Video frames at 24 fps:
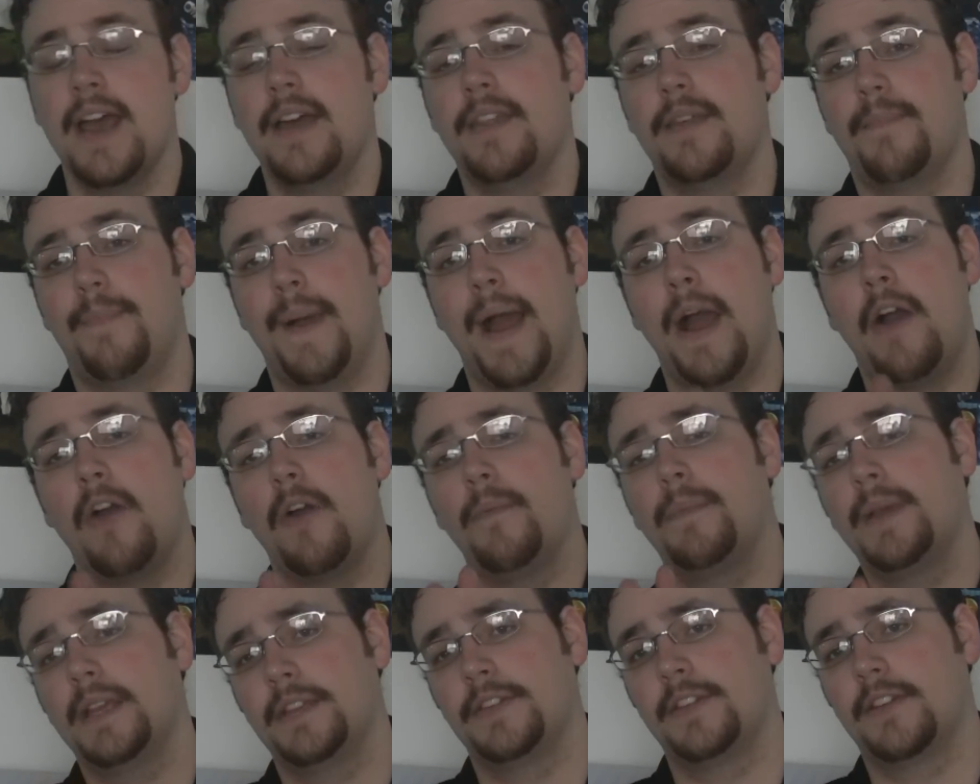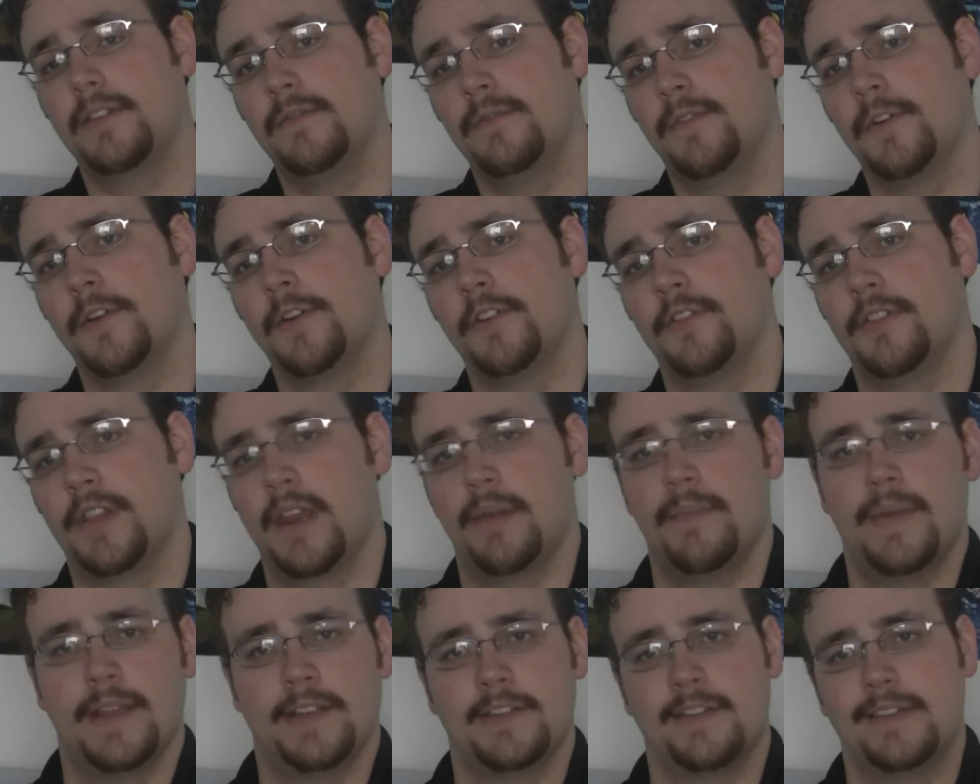The power base converter that I
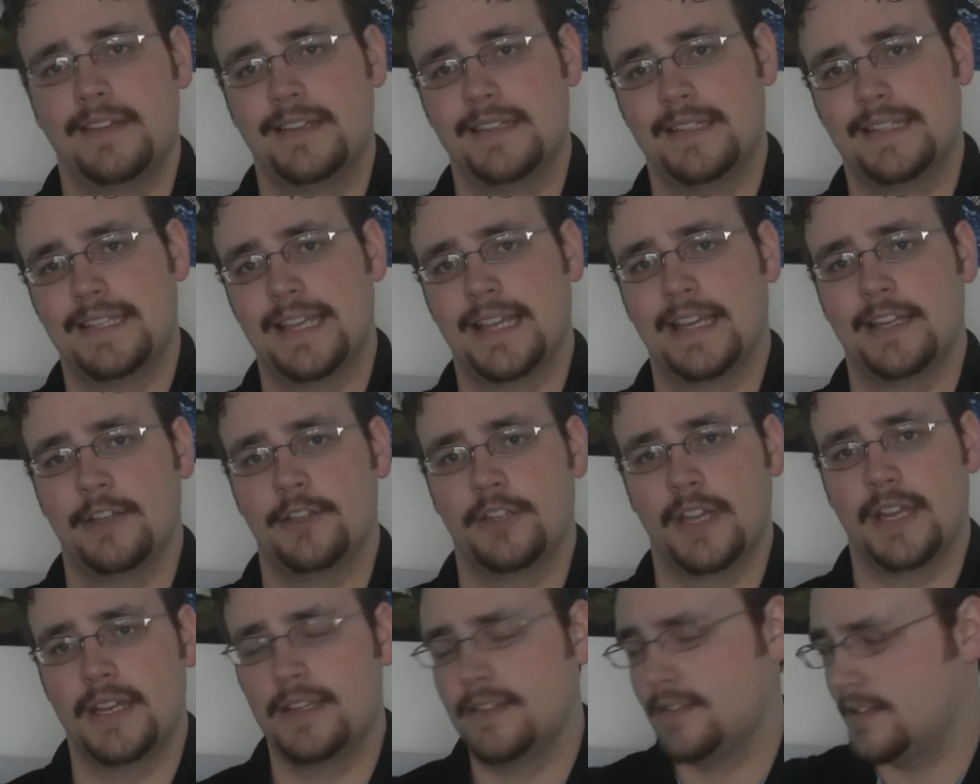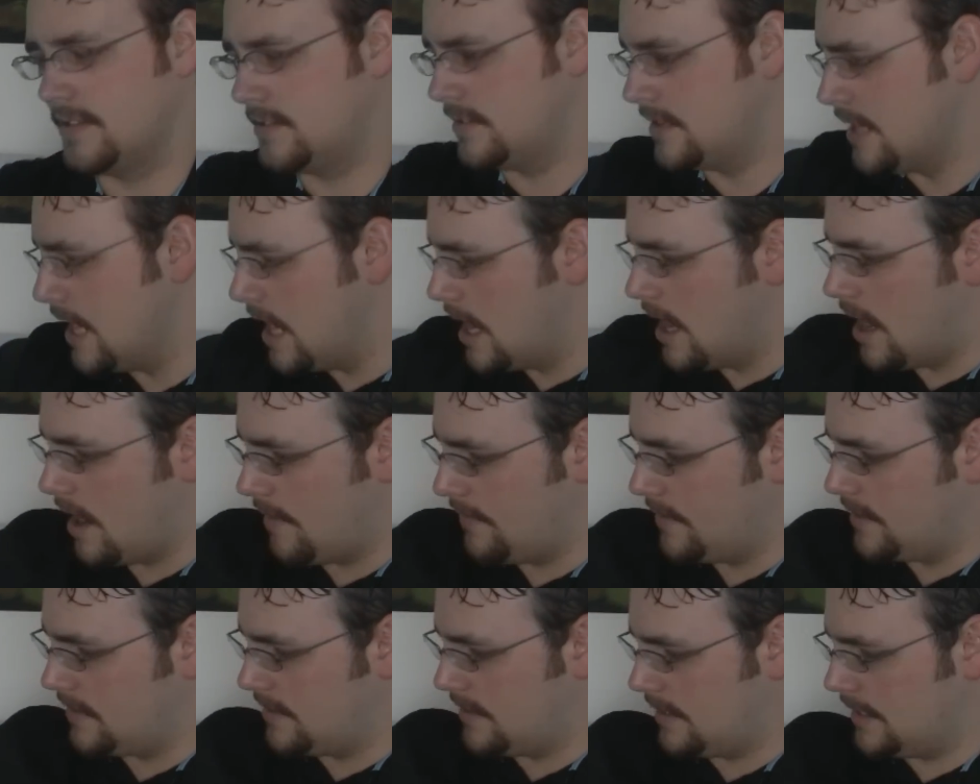mentioned in the Sega Genesis,
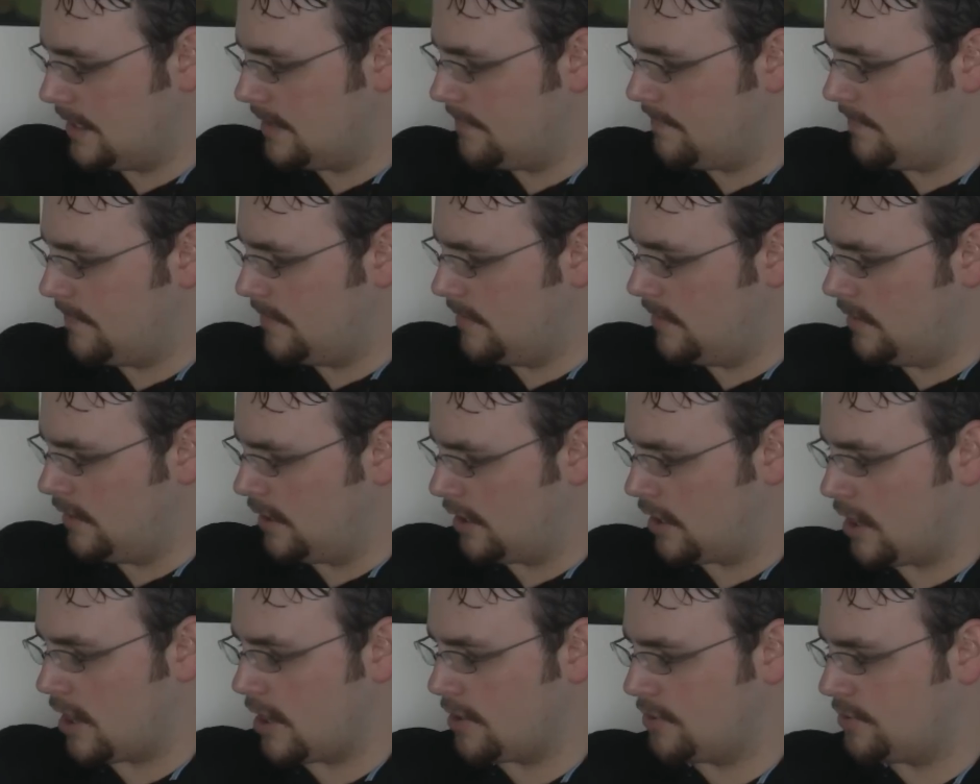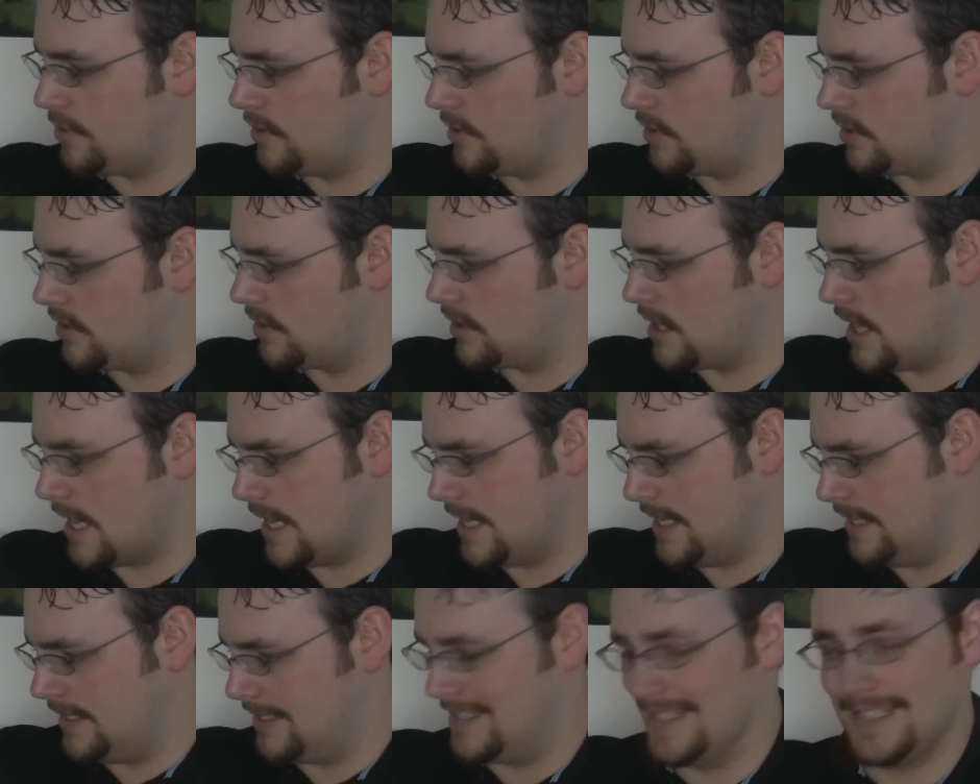obviously the cartridge
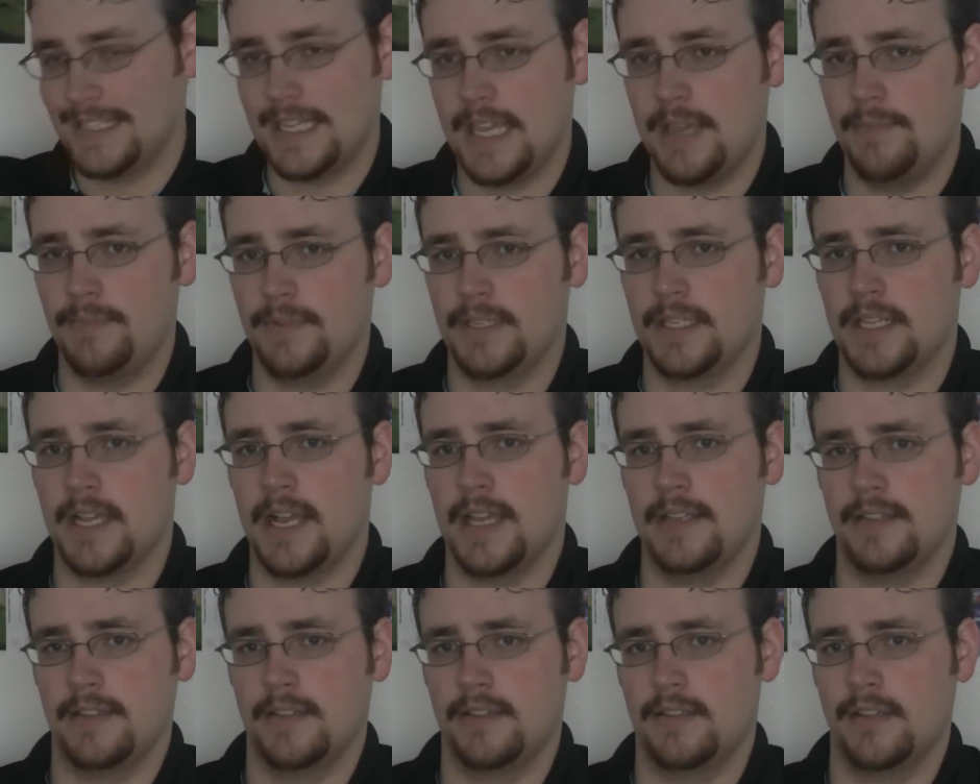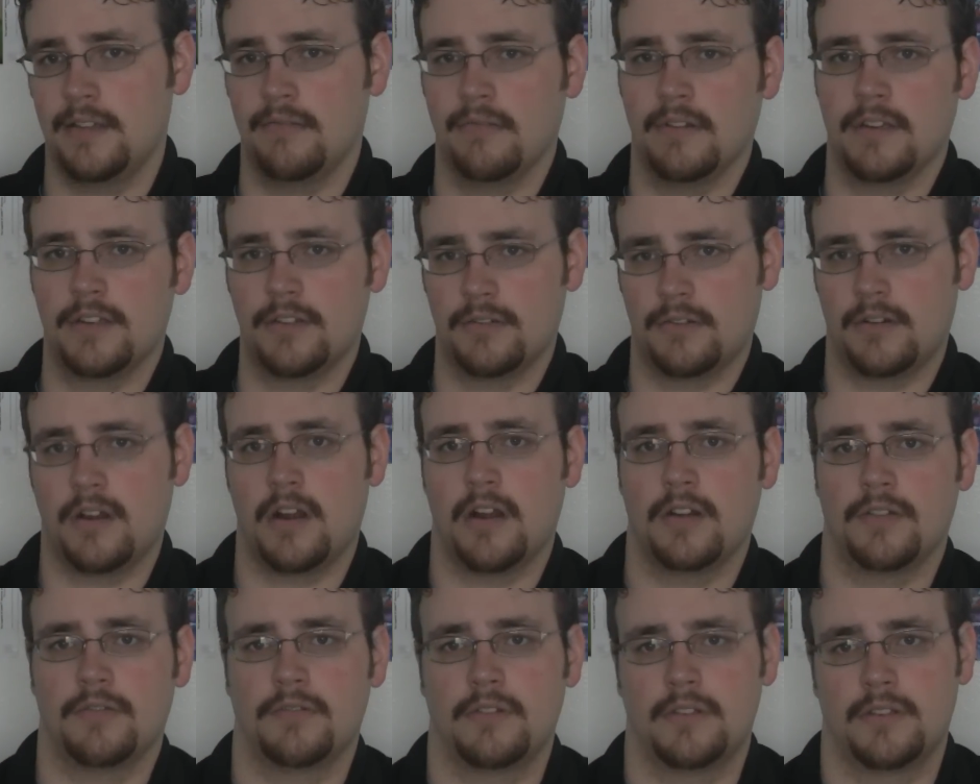slot is the same size as the original
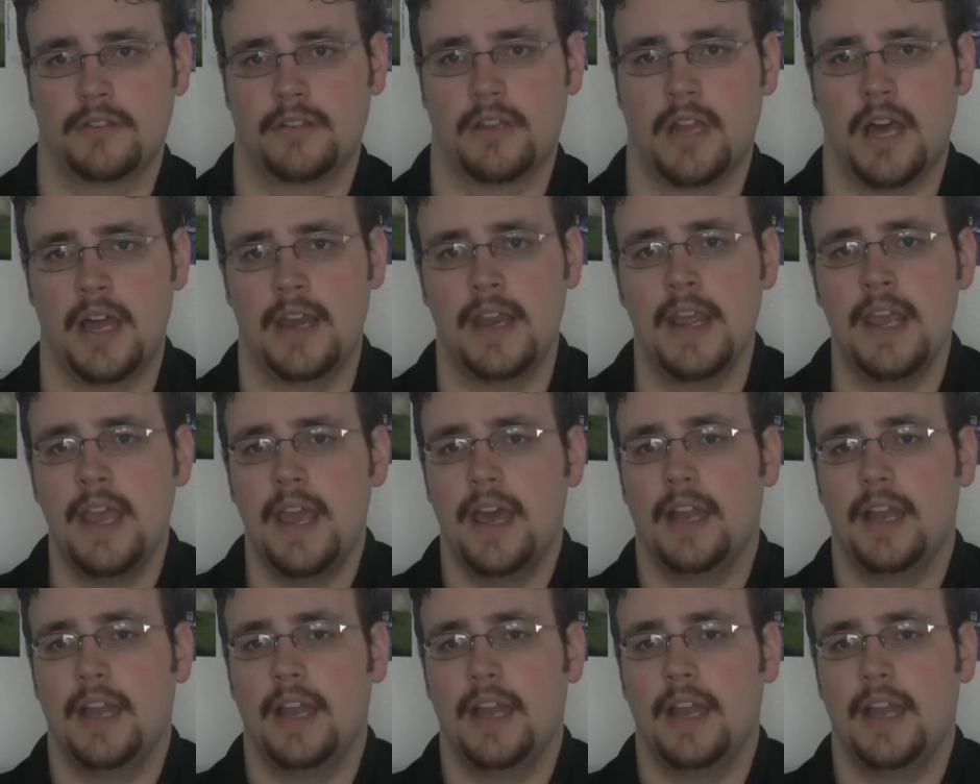cartridge slot.